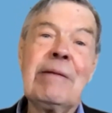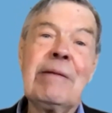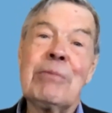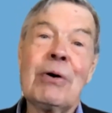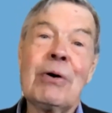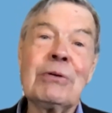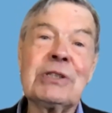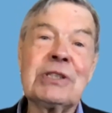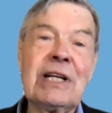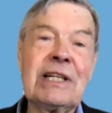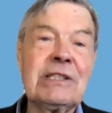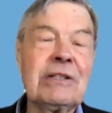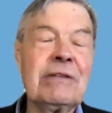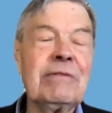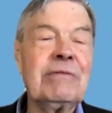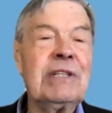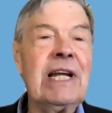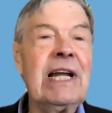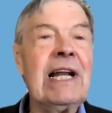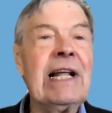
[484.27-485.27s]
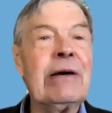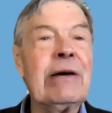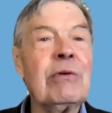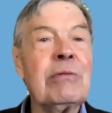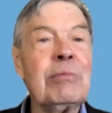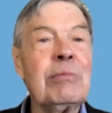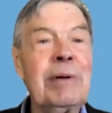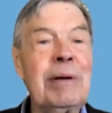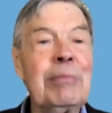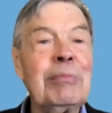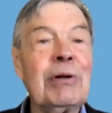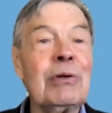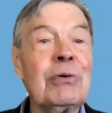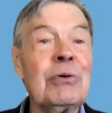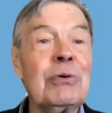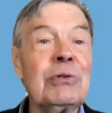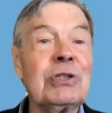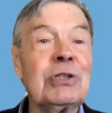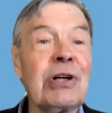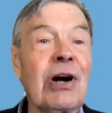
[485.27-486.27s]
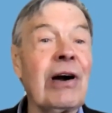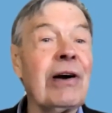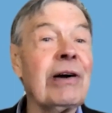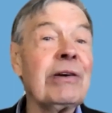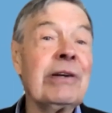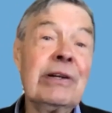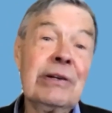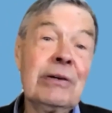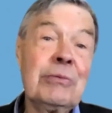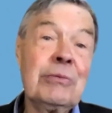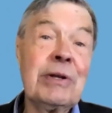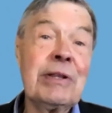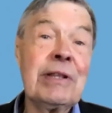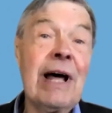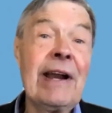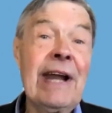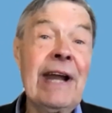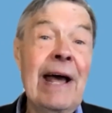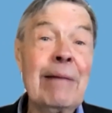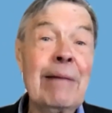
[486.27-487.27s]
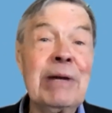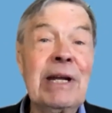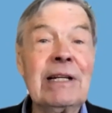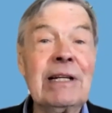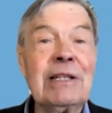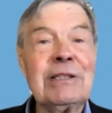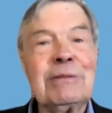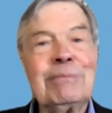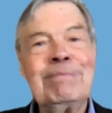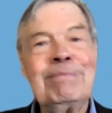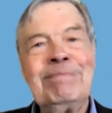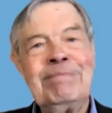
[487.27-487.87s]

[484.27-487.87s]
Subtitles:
process of dealing with people who start with unhappiness.